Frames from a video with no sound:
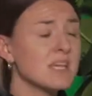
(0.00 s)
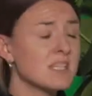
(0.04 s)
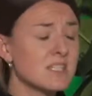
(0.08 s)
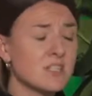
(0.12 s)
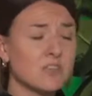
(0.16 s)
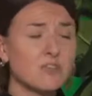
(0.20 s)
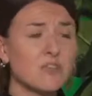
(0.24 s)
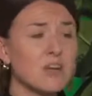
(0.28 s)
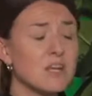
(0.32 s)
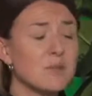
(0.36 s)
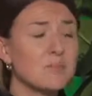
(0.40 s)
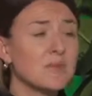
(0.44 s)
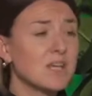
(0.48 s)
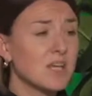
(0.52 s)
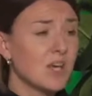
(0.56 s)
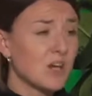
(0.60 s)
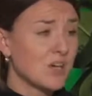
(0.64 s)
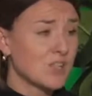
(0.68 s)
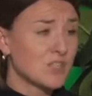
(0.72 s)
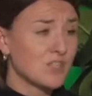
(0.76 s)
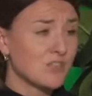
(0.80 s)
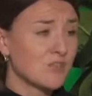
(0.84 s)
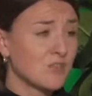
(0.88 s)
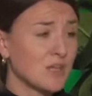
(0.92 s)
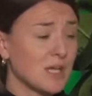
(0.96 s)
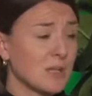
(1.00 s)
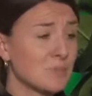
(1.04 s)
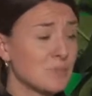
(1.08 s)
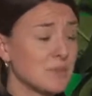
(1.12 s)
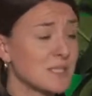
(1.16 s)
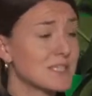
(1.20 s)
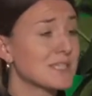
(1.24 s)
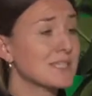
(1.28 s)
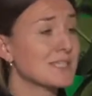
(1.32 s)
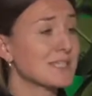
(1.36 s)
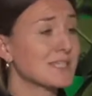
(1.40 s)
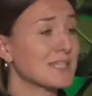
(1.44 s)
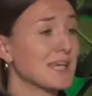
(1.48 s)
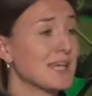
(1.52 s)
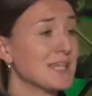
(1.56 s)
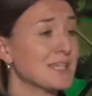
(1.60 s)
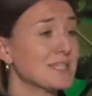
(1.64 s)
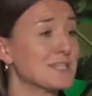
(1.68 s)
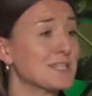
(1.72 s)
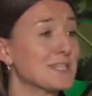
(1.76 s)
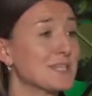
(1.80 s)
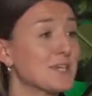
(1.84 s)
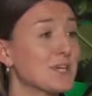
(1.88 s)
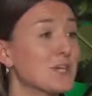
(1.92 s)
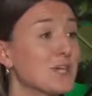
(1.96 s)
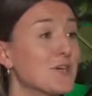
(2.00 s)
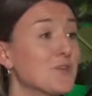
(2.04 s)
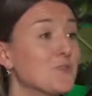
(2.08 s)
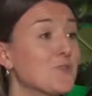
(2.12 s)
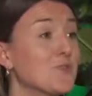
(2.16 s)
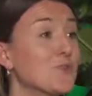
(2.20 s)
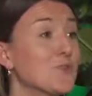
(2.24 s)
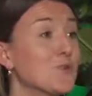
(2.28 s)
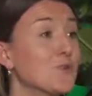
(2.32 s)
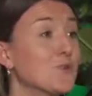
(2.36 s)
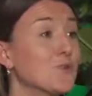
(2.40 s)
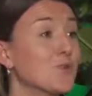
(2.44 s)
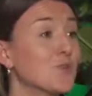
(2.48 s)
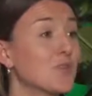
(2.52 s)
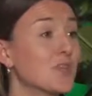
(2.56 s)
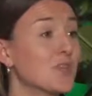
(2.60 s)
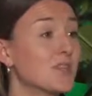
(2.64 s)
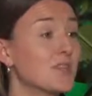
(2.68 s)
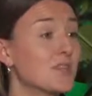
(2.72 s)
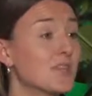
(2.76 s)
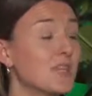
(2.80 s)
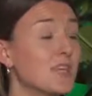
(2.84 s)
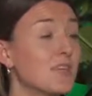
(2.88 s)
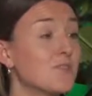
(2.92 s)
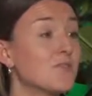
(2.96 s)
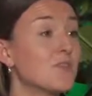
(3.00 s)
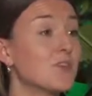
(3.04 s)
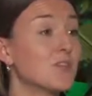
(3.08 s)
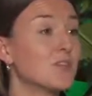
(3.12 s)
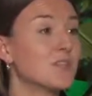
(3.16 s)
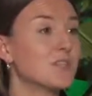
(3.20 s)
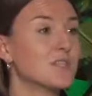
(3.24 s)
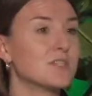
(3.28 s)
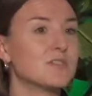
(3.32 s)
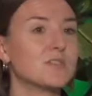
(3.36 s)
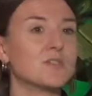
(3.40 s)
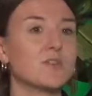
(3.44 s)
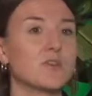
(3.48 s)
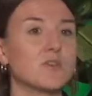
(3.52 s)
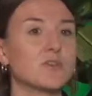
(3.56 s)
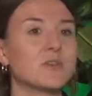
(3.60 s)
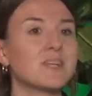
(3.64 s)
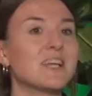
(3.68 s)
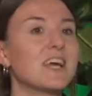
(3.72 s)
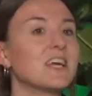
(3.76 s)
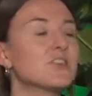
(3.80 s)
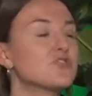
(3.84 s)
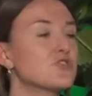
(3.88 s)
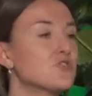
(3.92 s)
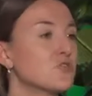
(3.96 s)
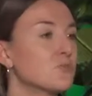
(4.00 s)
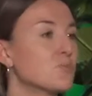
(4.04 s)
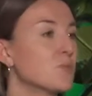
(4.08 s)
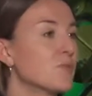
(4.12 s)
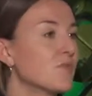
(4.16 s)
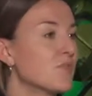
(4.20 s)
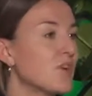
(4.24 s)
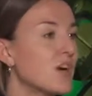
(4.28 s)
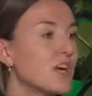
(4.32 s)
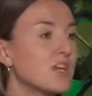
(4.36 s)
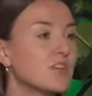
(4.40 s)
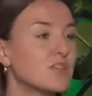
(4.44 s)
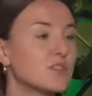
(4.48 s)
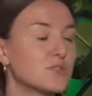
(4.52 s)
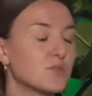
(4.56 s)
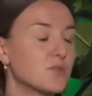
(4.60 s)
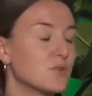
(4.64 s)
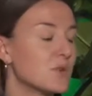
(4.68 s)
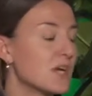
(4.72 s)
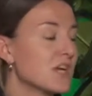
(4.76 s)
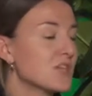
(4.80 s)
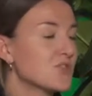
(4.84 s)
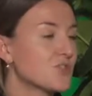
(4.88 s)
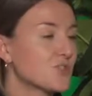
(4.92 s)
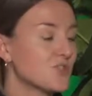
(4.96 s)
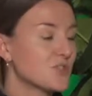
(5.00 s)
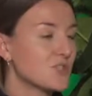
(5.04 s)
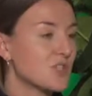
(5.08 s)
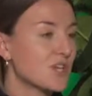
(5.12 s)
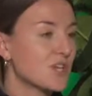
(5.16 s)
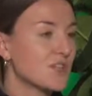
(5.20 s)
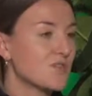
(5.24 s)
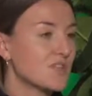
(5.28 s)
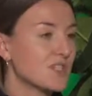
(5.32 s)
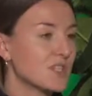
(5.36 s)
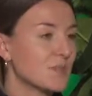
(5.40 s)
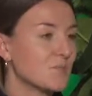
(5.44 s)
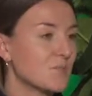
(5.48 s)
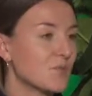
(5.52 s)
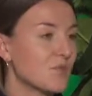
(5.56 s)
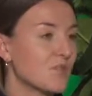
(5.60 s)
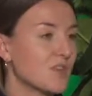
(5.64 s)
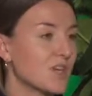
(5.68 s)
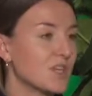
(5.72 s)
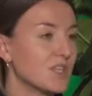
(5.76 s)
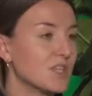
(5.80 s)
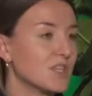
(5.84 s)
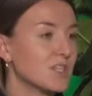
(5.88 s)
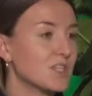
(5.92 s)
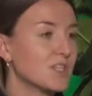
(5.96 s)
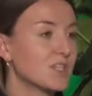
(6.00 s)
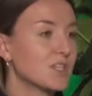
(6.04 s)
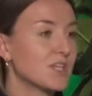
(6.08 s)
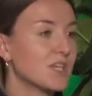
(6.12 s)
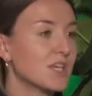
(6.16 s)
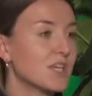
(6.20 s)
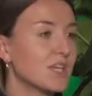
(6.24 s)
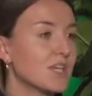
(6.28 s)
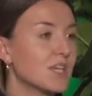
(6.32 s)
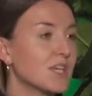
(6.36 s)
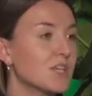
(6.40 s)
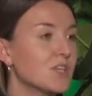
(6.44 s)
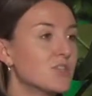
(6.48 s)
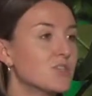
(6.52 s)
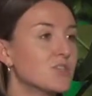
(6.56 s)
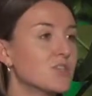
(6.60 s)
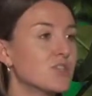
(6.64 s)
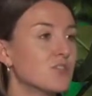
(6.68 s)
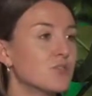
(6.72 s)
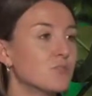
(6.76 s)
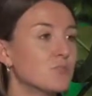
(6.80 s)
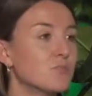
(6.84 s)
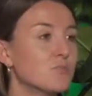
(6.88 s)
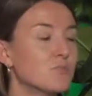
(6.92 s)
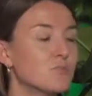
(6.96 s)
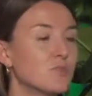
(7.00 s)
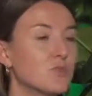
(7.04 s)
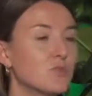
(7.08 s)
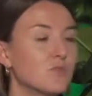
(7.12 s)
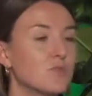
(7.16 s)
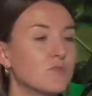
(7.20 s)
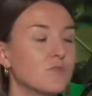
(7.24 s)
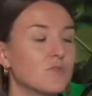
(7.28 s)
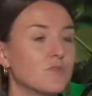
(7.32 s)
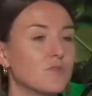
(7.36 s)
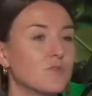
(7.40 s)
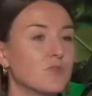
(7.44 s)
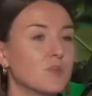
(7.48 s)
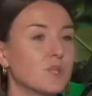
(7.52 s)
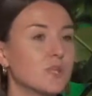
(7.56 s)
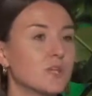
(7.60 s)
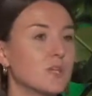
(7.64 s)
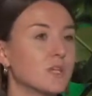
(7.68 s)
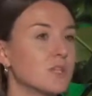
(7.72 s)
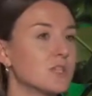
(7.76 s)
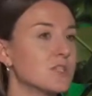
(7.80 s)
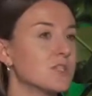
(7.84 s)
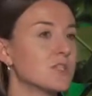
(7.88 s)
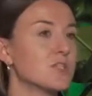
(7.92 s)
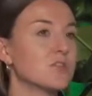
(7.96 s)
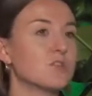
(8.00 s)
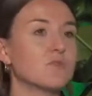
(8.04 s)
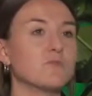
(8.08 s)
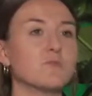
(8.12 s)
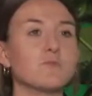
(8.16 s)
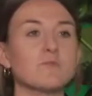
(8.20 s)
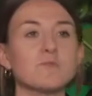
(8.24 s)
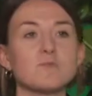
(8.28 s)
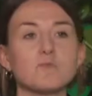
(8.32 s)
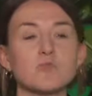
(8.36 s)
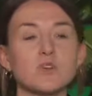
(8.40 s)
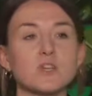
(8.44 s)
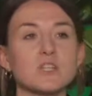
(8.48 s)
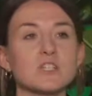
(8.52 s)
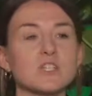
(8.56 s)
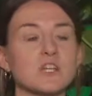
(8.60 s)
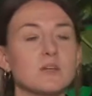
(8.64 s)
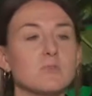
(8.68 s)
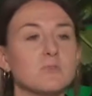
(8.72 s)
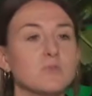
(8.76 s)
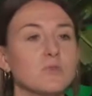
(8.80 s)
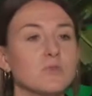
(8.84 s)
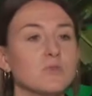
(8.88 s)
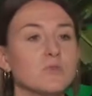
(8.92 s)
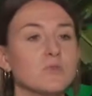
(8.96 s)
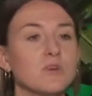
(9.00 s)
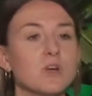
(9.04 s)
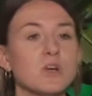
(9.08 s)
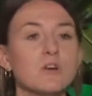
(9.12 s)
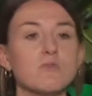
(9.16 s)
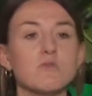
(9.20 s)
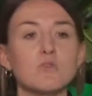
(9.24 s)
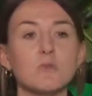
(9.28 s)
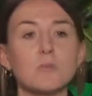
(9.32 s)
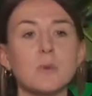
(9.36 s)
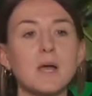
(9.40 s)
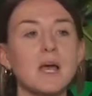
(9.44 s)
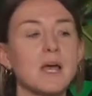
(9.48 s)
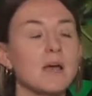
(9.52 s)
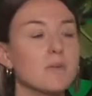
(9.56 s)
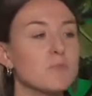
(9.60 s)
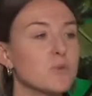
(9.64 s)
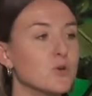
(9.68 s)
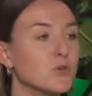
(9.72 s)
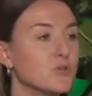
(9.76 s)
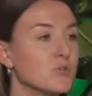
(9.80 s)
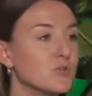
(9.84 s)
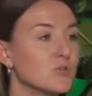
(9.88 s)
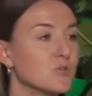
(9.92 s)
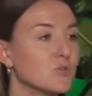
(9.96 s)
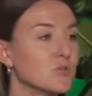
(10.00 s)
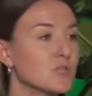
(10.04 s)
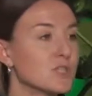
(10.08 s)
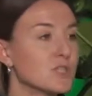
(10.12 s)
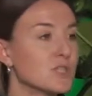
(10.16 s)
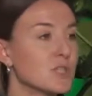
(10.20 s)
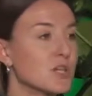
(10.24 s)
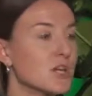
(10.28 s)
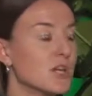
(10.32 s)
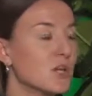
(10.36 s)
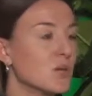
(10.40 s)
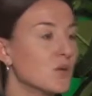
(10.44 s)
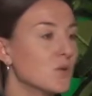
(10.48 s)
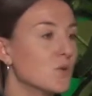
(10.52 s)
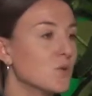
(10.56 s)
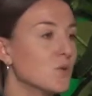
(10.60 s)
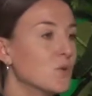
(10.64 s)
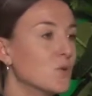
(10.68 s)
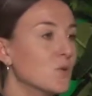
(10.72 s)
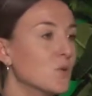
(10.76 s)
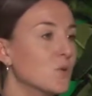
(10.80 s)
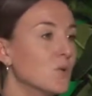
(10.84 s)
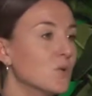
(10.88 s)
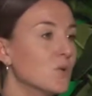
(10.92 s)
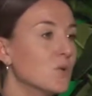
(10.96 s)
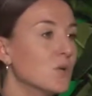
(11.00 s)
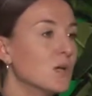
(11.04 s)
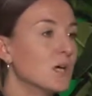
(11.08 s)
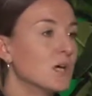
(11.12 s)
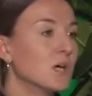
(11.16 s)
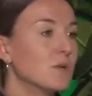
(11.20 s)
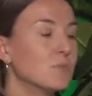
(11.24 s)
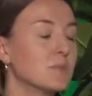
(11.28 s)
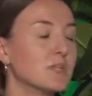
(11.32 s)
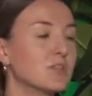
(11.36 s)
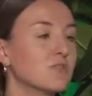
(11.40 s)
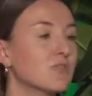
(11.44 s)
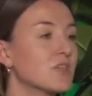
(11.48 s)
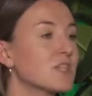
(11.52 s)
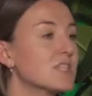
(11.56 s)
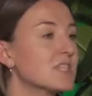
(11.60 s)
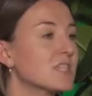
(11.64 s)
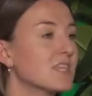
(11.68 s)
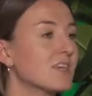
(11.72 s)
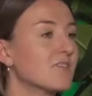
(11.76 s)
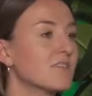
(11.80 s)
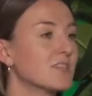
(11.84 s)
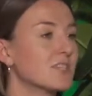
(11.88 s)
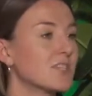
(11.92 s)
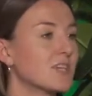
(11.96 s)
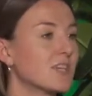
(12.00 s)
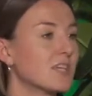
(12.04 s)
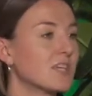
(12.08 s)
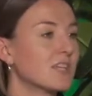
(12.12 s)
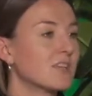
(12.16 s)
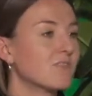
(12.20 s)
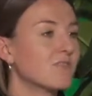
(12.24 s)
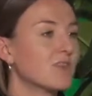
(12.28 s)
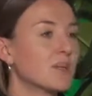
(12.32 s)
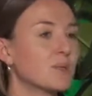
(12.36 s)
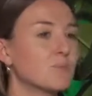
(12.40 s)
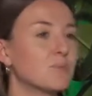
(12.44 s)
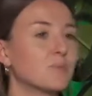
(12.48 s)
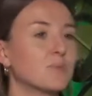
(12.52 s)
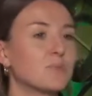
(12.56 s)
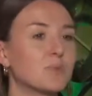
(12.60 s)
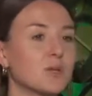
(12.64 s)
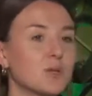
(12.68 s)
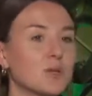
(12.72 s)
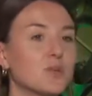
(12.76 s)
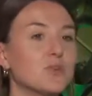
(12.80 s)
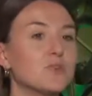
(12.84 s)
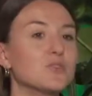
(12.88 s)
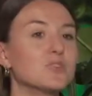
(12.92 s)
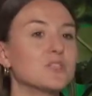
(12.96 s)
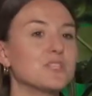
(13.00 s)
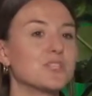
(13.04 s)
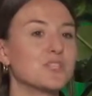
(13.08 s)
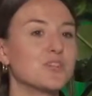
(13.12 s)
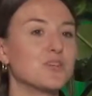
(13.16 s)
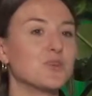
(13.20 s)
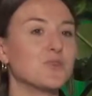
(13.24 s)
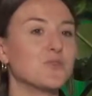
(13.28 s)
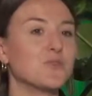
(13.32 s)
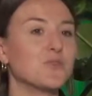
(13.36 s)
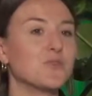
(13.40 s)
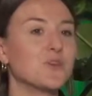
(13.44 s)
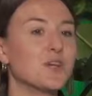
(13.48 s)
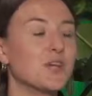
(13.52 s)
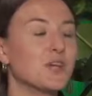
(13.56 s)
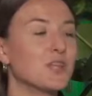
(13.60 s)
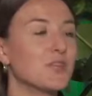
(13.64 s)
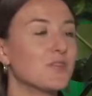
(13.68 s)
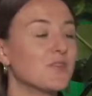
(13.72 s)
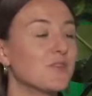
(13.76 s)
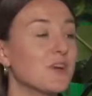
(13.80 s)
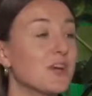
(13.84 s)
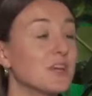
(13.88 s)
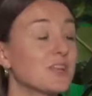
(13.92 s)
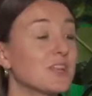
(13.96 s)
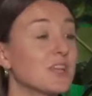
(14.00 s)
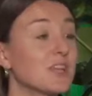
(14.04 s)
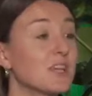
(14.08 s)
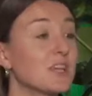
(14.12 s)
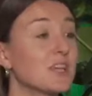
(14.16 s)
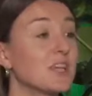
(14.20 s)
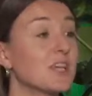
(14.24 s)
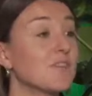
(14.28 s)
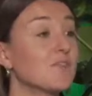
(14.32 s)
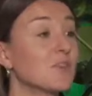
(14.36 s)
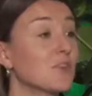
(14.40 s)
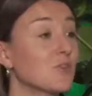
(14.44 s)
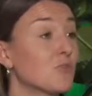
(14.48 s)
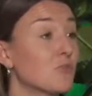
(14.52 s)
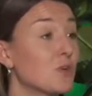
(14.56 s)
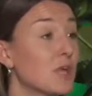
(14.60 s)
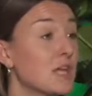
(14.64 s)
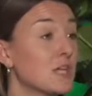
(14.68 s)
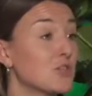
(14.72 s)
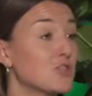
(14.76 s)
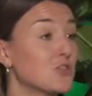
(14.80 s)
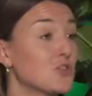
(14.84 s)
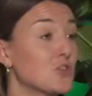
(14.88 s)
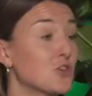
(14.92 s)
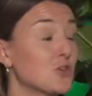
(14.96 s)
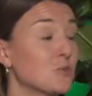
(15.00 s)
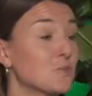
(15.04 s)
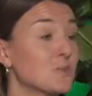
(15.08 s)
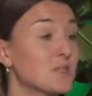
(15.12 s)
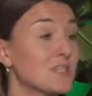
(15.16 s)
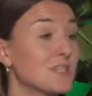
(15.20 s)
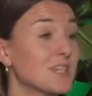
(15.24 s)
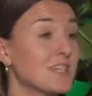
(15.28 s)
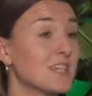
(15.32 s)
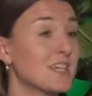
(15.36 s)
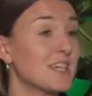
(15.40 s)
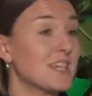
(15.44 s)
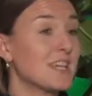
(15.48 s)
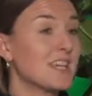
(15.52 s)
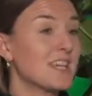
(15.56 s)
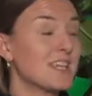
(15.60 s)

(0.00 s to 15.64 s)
it's incredibly hard to create a business case for even national providers or national service providers to move into, for example, repair models or increasing their recycling rate, because of the fact that if it creates jobs,